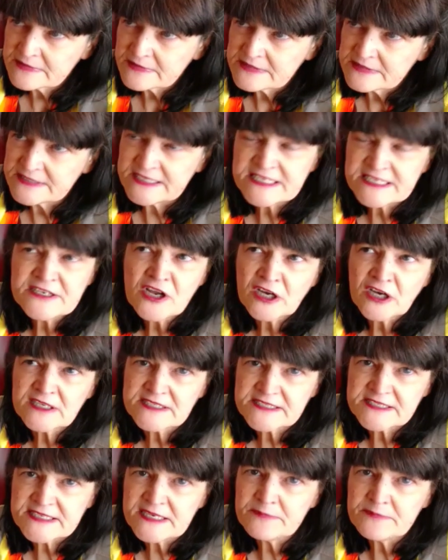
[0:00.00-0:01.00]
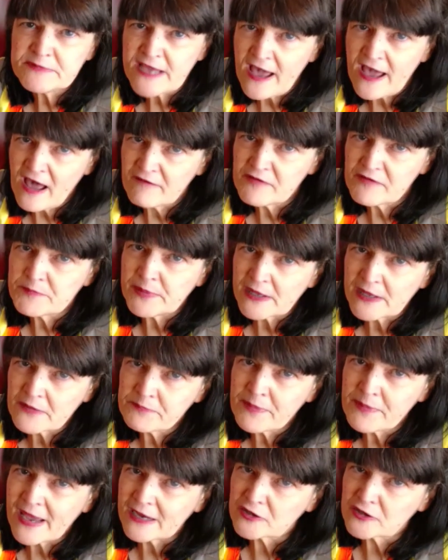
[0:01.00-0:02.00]
did not seem to have a belt
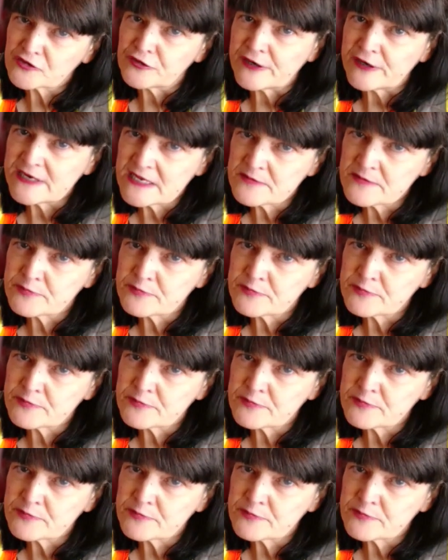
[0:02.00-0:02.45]
pack training